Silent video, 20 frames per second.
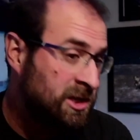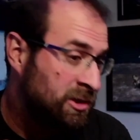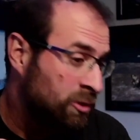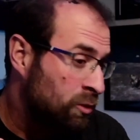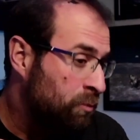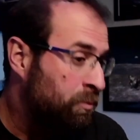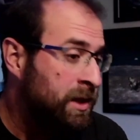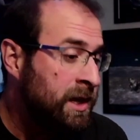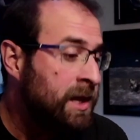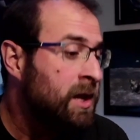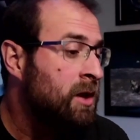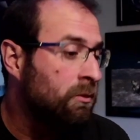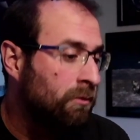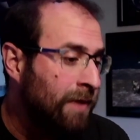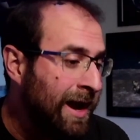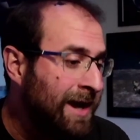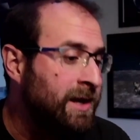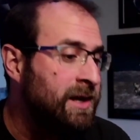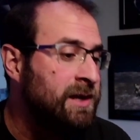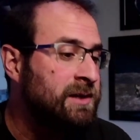to be
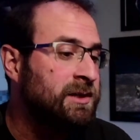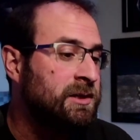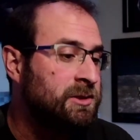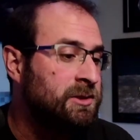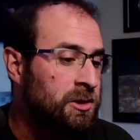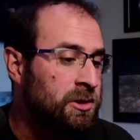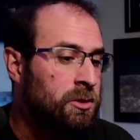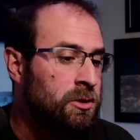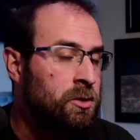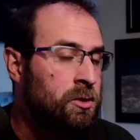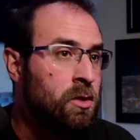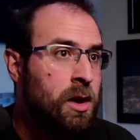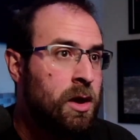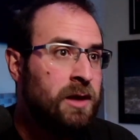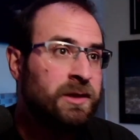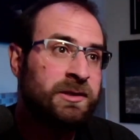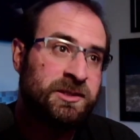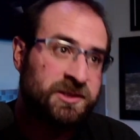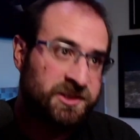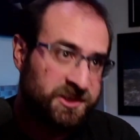ready to do
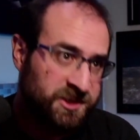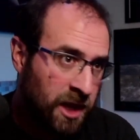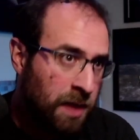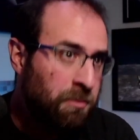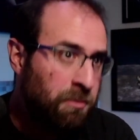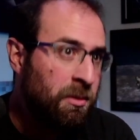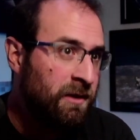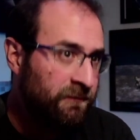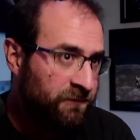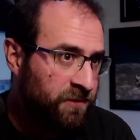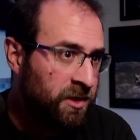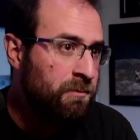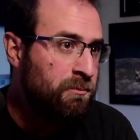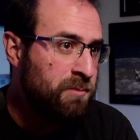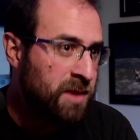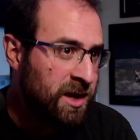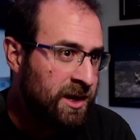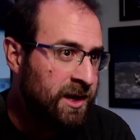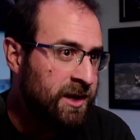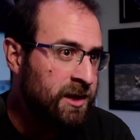some of the
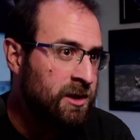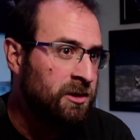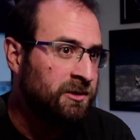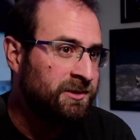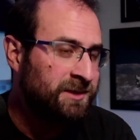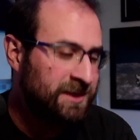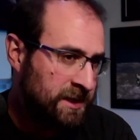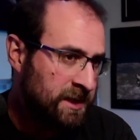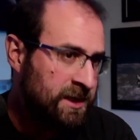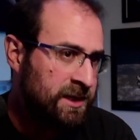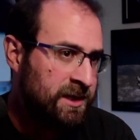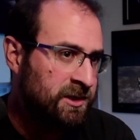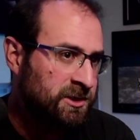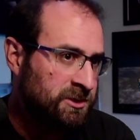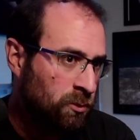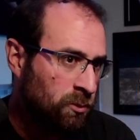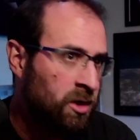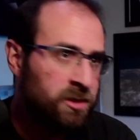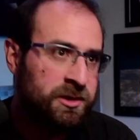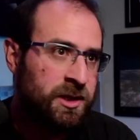menial,
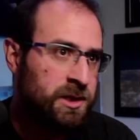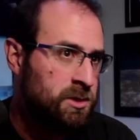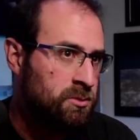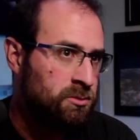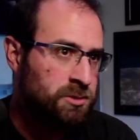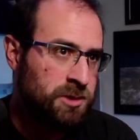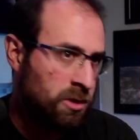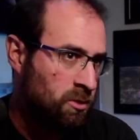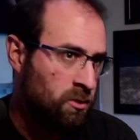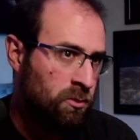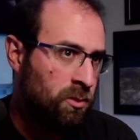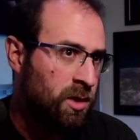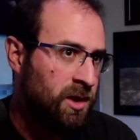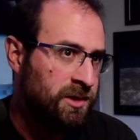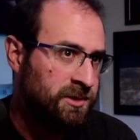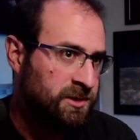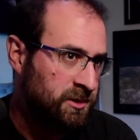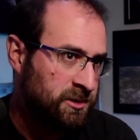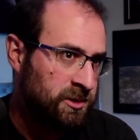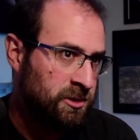tedious work that you don't
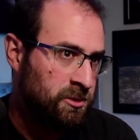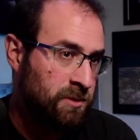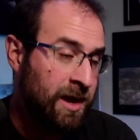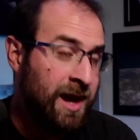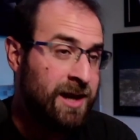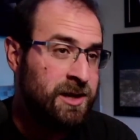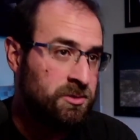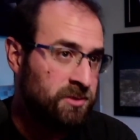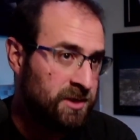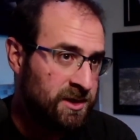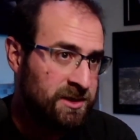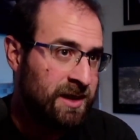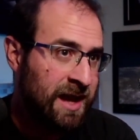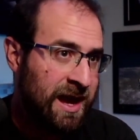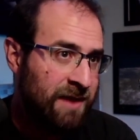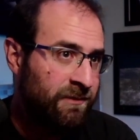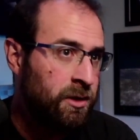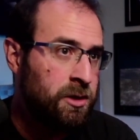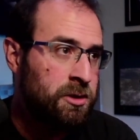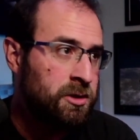want to do. And you need to
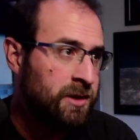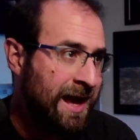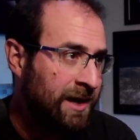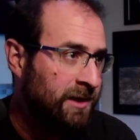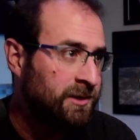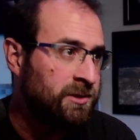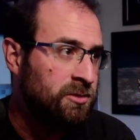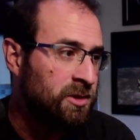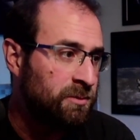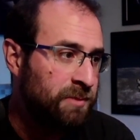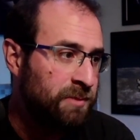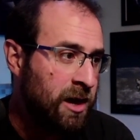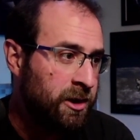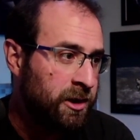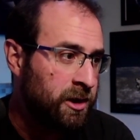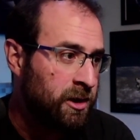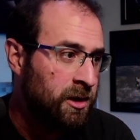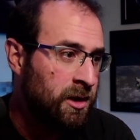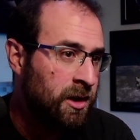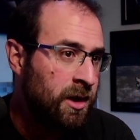have a good attitude
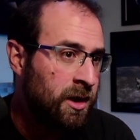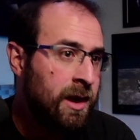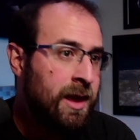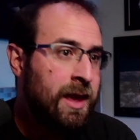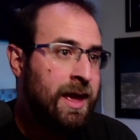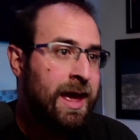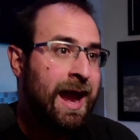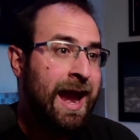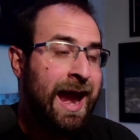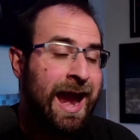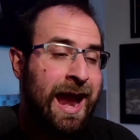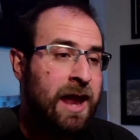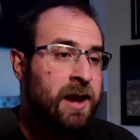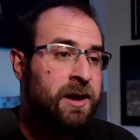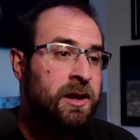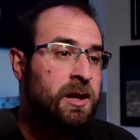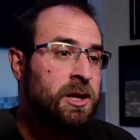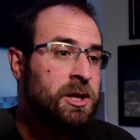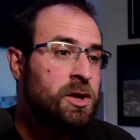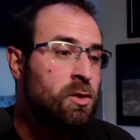about it.
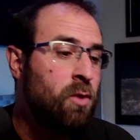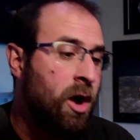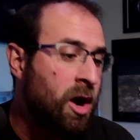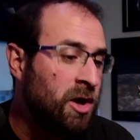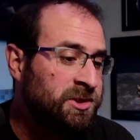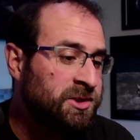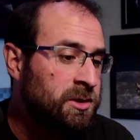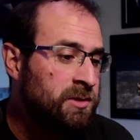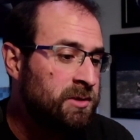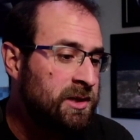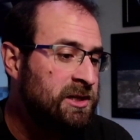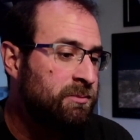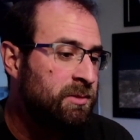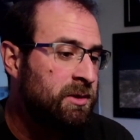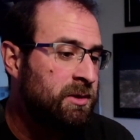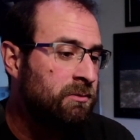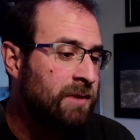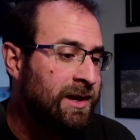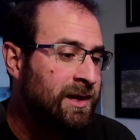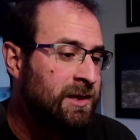And you also need to
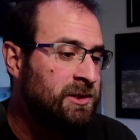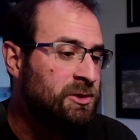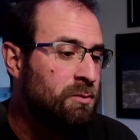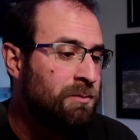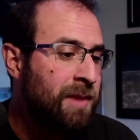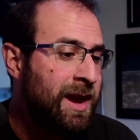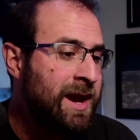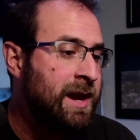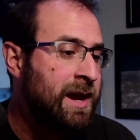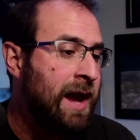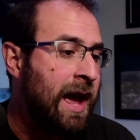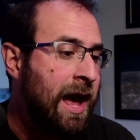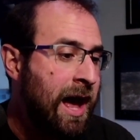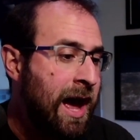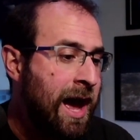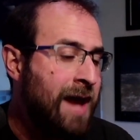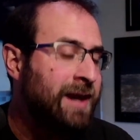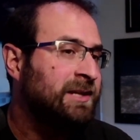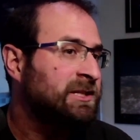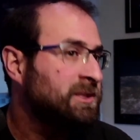be ready to make
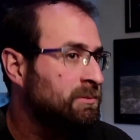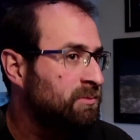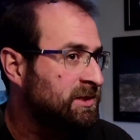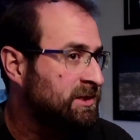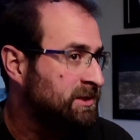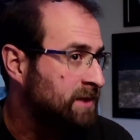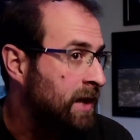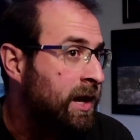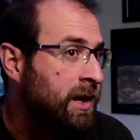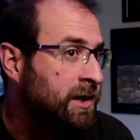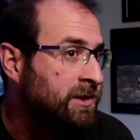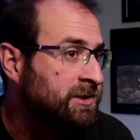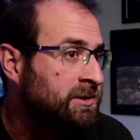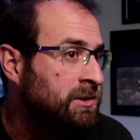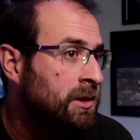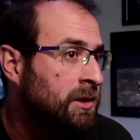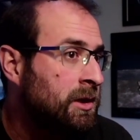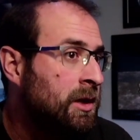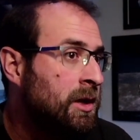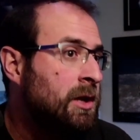honest mistakes,
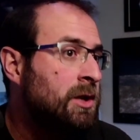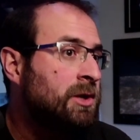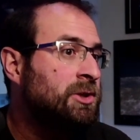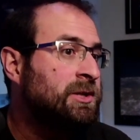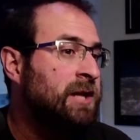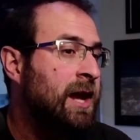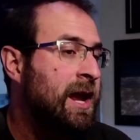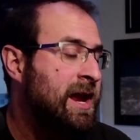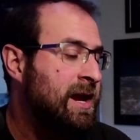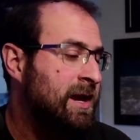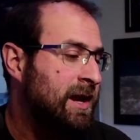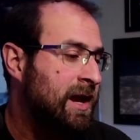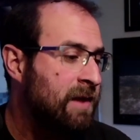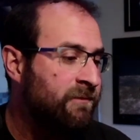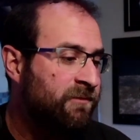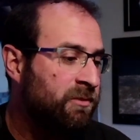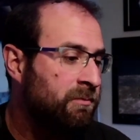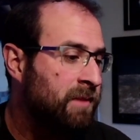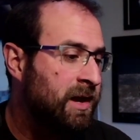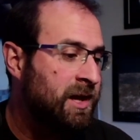take
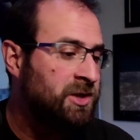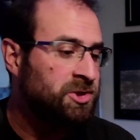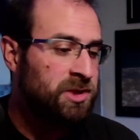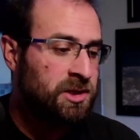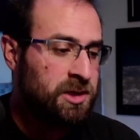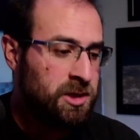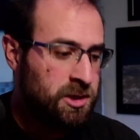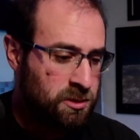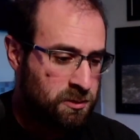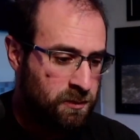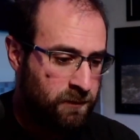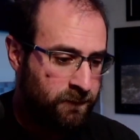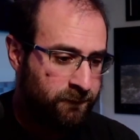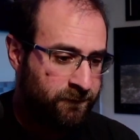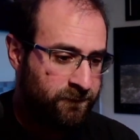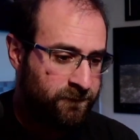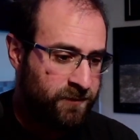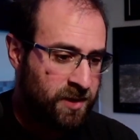information that you've